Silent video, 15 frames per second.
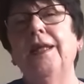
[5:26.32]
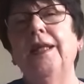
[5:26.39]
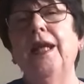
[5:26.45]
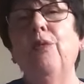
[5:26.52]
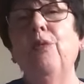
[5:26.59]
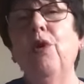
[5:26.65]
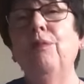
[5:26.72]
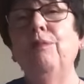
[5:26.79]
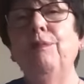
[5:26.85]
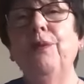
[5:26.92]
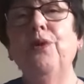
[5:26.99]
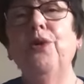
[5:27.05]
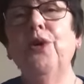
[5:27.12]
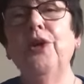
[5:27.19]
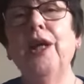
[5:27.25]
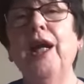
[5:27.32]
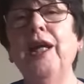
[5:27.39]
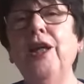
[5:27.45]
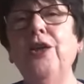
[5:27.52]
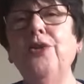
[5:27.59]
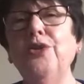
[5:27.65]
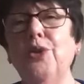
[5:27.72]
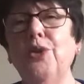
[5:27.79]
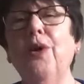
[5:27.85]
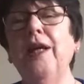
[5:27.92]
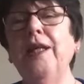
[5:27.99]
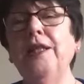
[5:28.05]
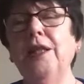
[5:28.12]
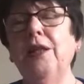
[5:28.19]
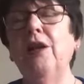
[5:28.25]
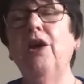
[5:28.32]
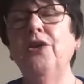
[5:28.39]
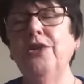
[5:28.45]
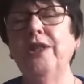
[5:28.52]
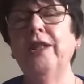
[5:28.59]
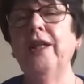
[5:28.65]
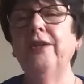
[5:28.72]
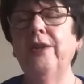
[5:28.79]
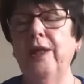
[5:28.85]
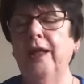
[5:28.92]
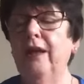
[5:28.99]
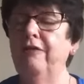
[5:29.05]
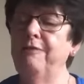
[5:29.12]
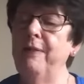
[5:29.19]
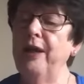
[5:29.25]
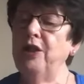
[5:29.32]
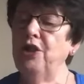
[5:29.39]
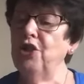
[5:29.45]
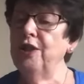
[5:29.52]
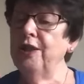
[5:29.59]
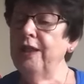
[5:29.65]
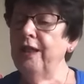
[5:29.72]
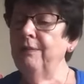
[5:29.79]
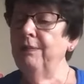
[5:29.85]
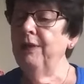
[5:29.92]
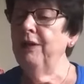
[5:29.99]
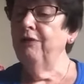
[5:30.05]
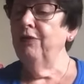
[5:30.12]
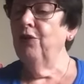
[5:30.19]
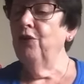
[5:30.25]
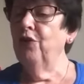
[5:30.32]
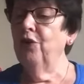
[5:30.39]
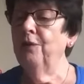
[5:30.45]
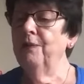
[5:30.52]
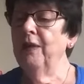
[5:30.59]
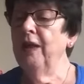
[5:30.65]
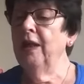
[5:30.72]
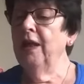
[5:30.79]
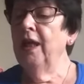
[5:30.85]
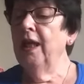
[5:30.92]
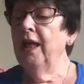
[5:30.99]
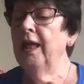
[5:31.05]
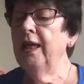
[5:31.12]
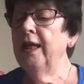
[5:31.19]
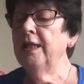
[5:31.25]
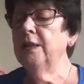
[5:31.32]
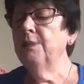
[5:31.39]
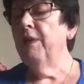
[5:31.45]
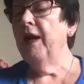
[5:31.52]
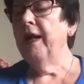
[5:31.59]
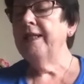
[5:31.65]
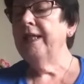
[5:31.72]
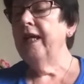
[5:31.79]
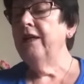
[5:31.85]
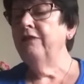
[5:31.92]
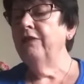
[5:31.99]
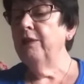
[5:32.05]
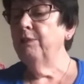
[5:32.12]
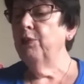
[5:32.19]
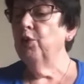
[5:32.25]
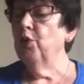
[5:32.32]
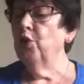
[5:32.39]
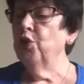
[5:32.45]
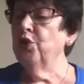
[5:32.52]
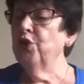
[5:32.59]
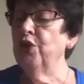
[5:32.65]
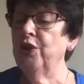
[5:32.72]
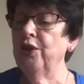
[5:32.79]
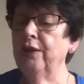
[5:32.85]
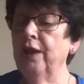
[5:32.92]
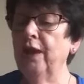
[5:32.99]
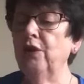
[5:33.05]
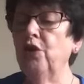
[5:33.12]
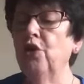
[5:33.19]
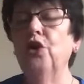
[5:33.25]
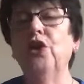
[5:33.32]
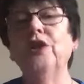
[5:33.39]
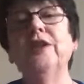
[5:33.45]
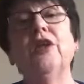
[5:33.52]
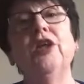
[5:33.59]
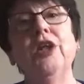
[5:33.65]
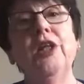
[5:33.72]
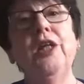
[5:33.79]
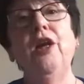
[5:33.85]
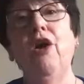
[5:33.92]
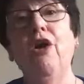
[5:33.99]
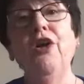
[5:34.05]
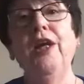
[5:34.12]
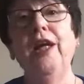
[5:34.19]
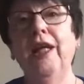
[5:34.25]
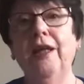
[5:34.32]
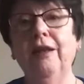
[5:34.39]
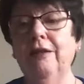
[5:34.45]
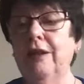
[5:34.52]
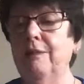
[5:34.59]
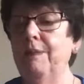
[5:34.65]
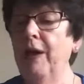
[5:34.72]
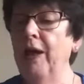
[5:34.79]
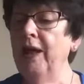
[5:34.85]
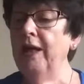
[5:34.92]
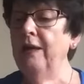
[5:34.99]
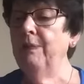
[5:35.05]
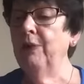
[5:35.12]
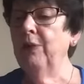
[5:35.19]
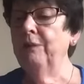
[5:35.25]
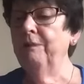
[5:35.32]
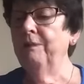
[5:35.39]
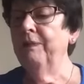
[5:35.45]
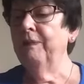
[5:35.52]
Now, one book I use quite a lot, and I think I've mentioned it before, is by David Pawson and called Unlocking the Bible.